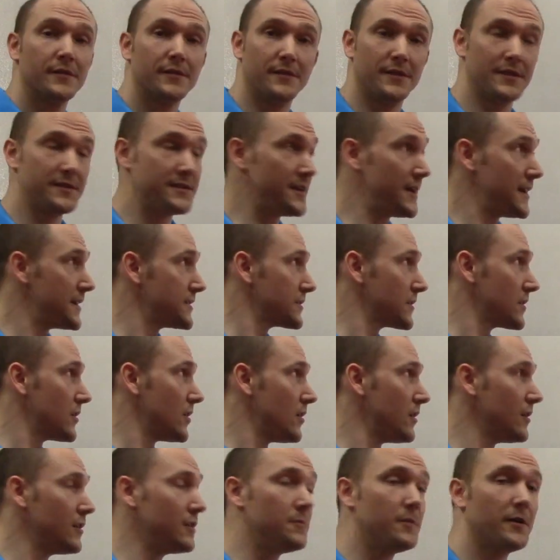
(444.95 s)
This has a
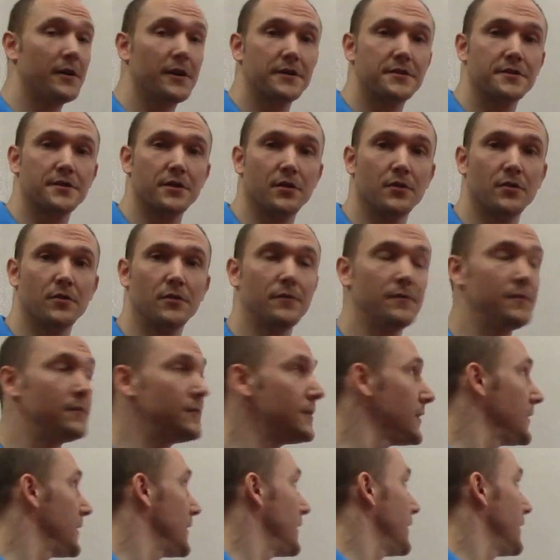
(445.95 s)
column on its own.